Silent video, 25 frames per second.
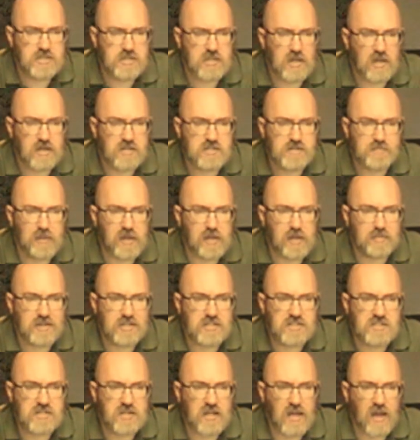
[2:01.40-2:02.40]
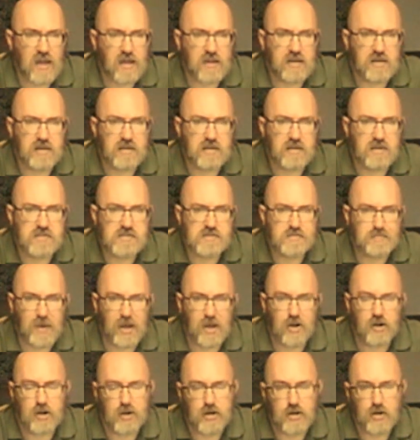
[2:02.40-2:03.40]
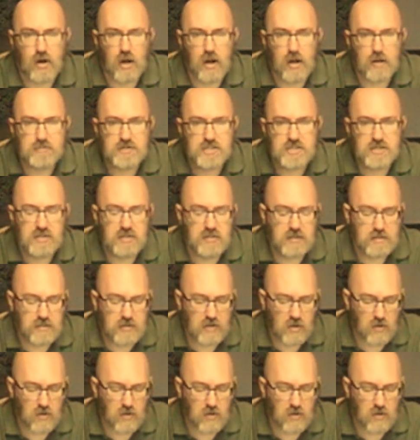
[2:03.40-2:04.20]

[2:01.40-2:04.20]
besides maybe stacking and spider crops.